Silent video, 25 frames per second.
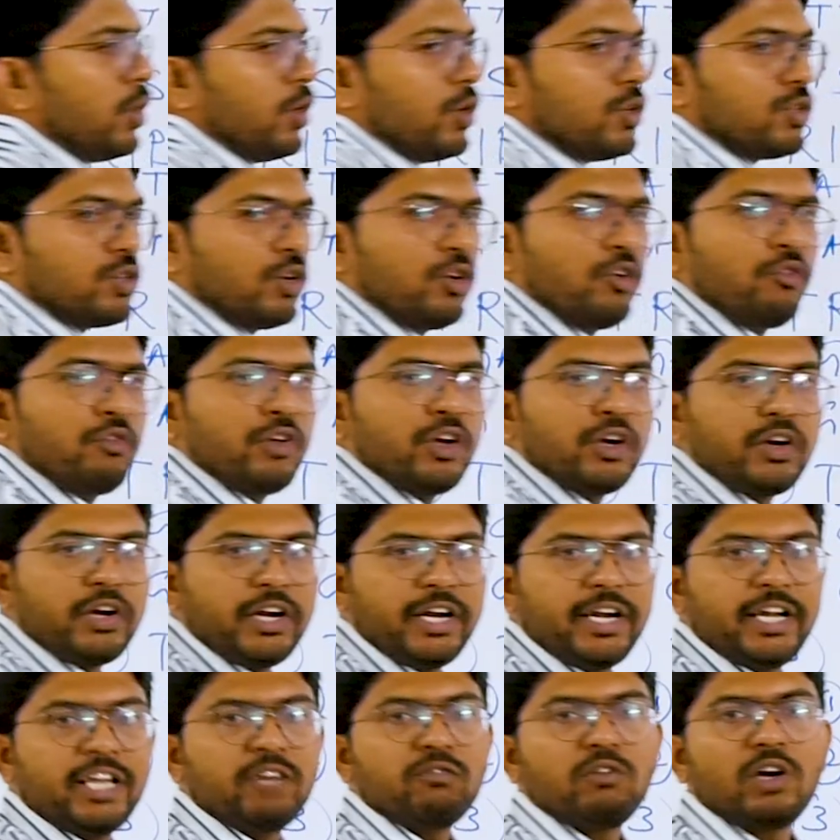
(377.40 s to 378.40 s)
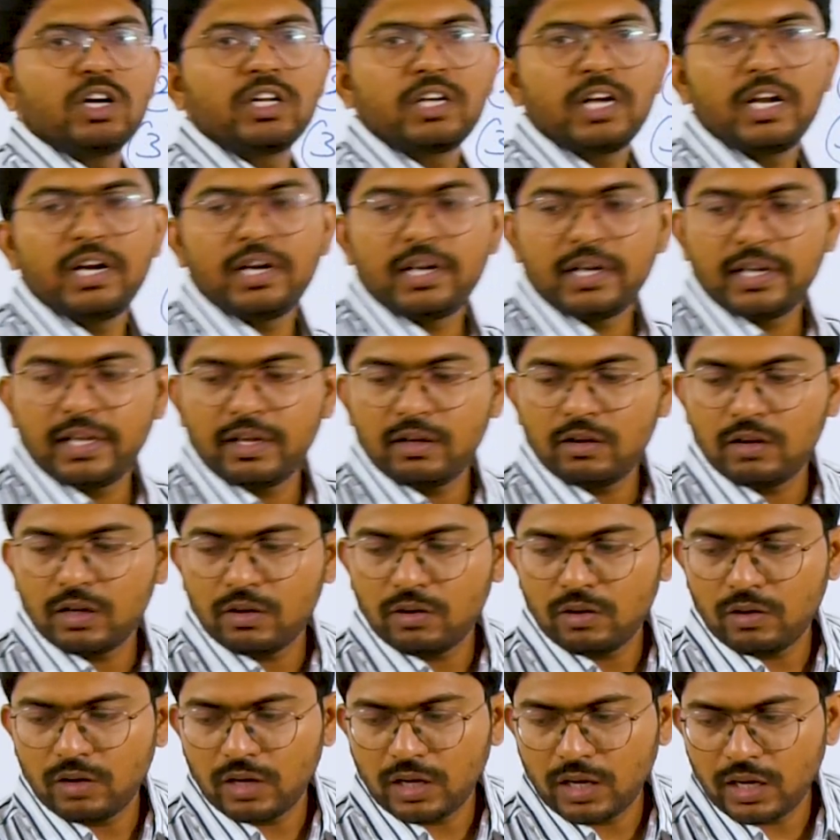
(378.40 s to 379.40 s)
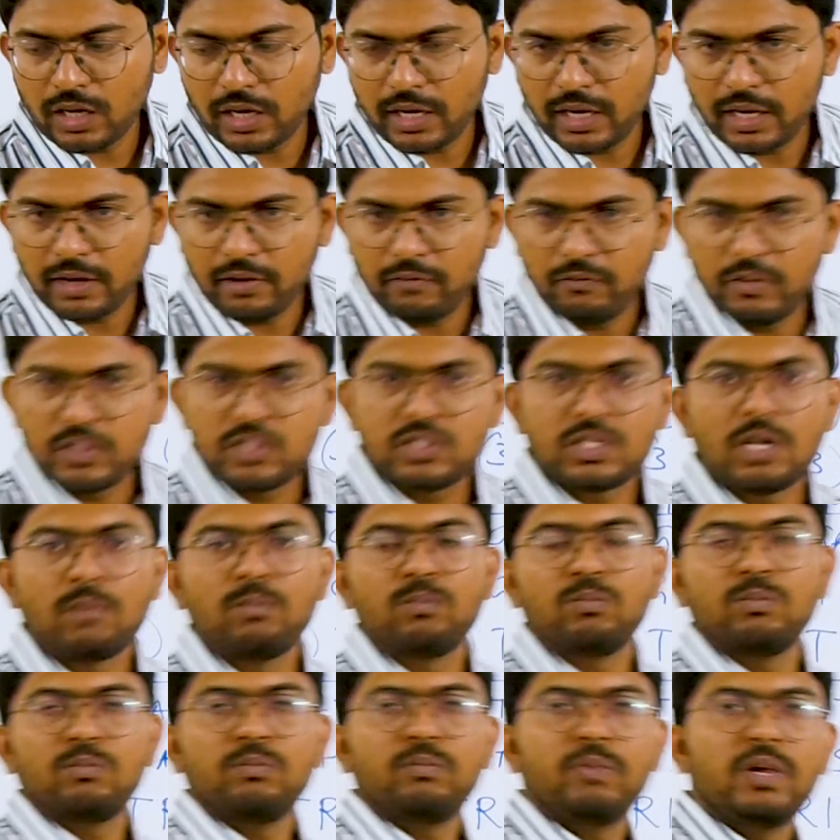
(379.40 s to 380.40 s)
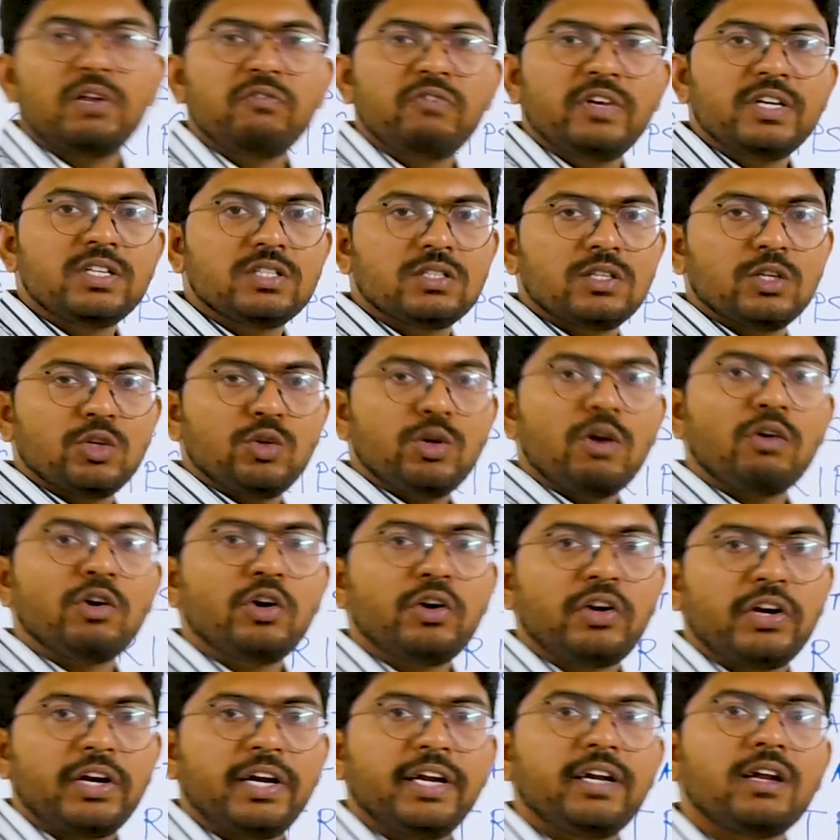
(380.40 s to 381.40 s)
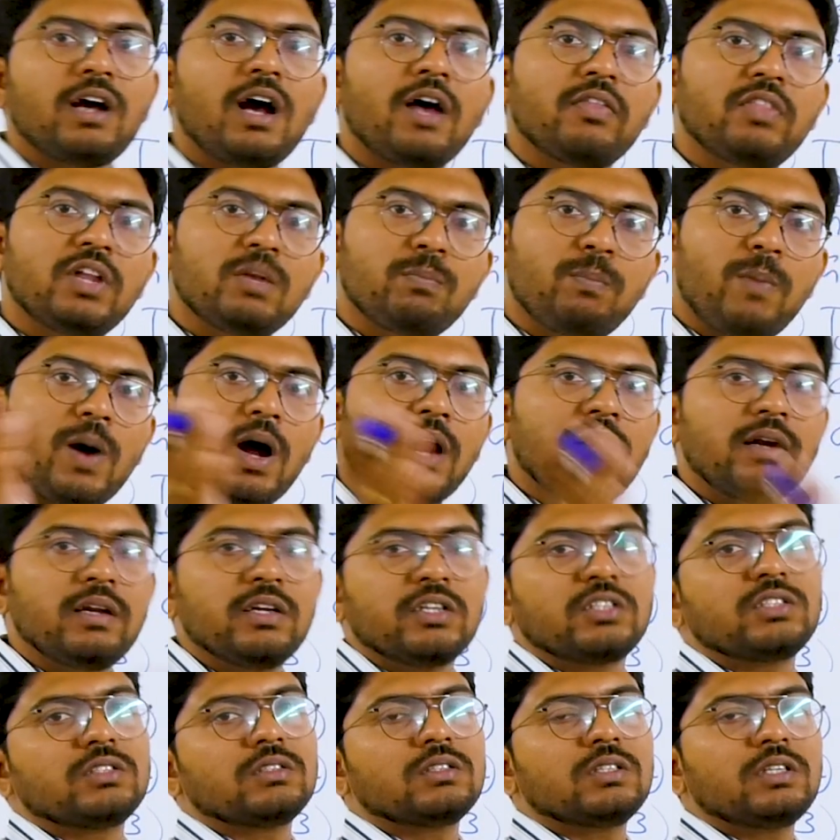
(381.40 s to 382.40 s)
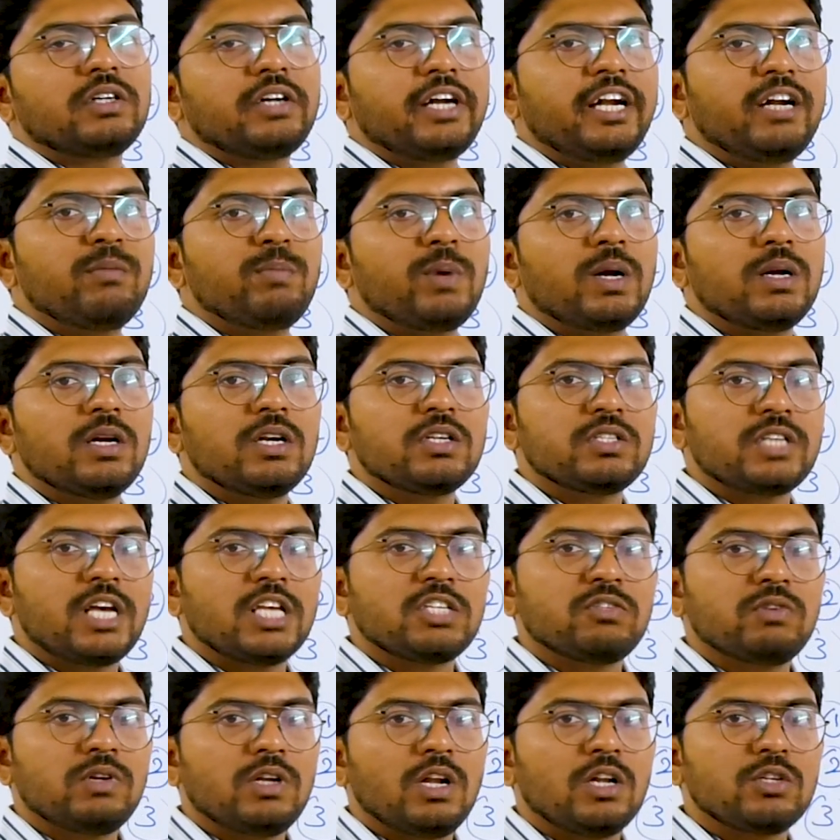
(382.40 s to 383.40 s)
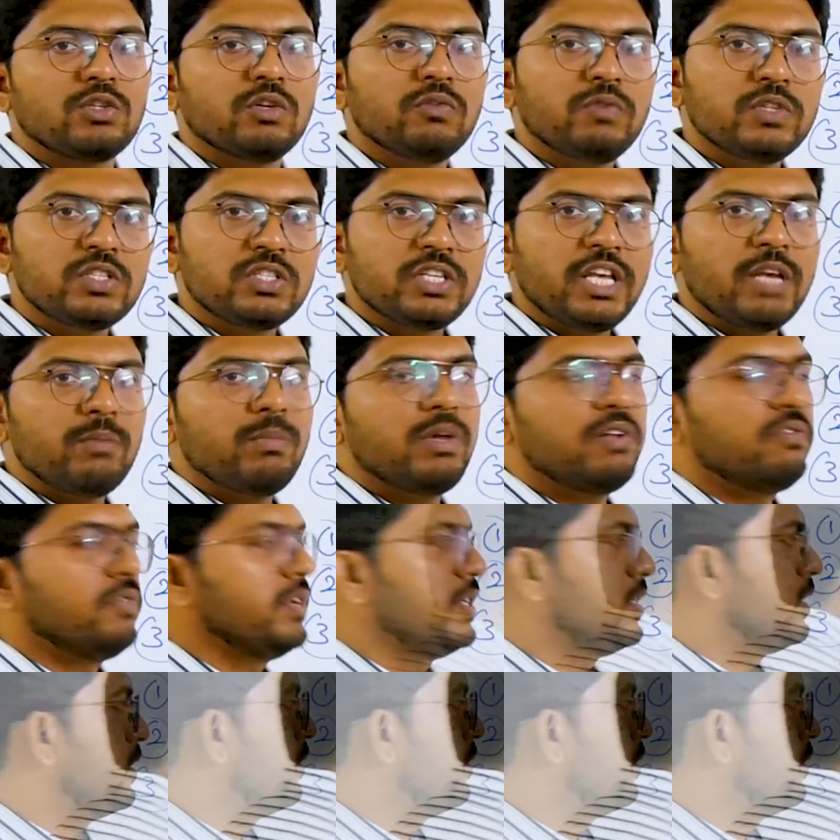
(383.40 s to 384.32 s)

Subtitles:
So if you are treating one country with some benefits, you have to treat other partners, trade partners as well also with same benefits.